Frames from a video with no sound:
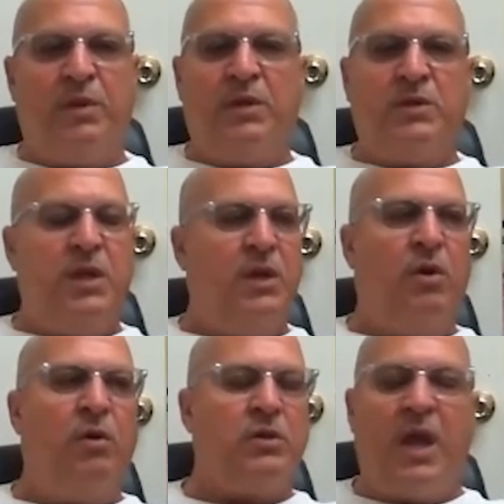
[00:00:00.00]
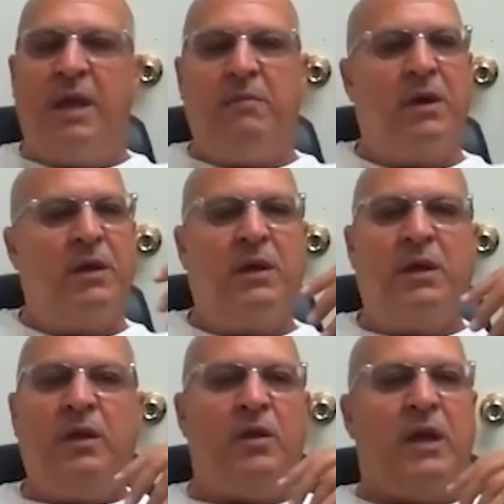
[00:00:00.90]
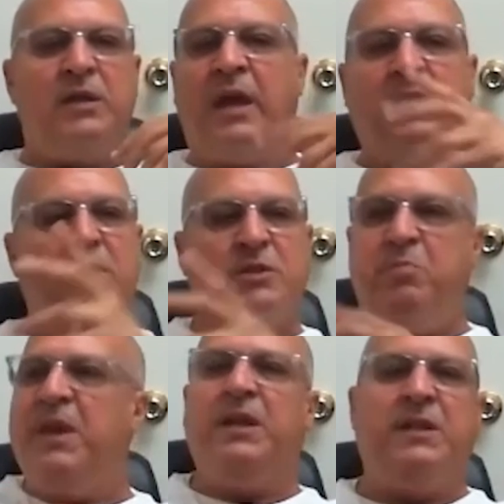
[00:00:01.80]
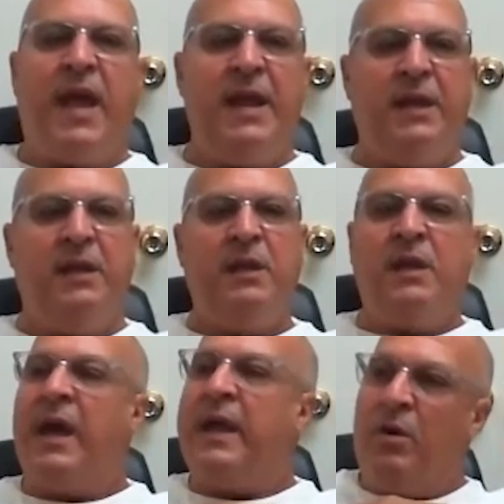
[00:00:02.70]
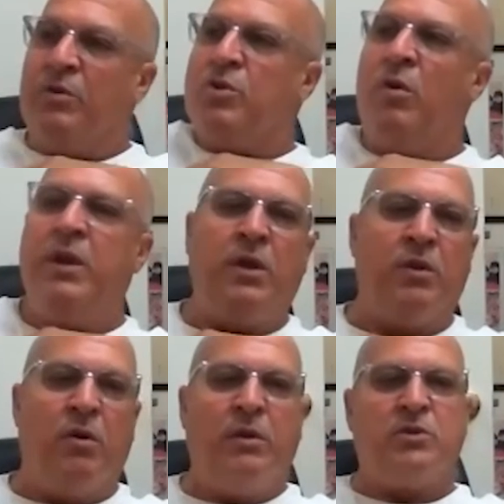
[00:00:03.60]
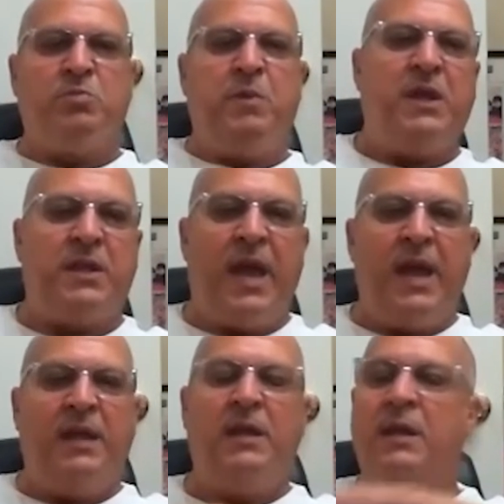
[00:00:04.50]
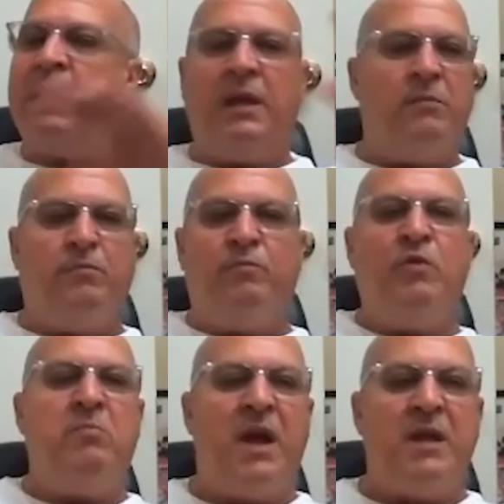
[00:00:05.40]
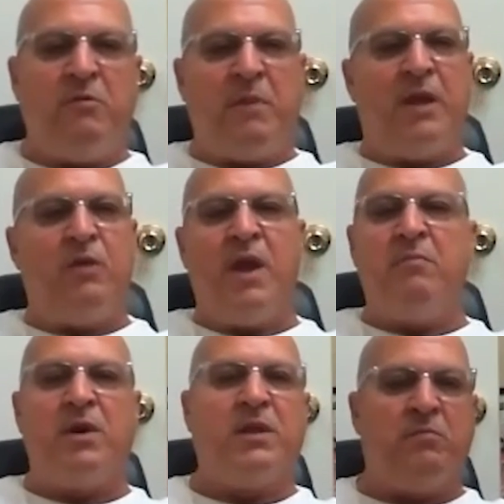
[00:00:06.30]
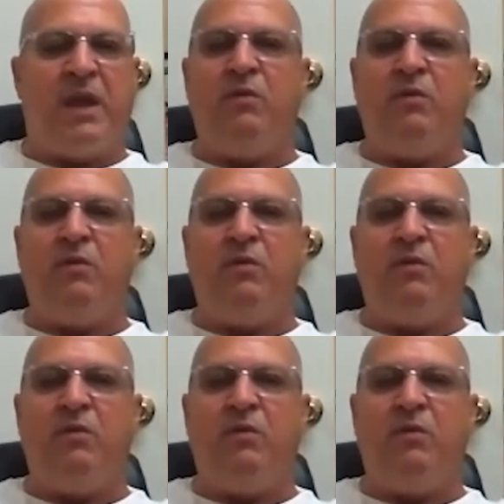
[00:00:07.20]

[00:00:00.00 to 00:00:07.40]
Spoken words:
seeing an old timer, you know, I could speak Italian. I can go Tony Colonial, speak Italian. It reminds me of my grandmother, my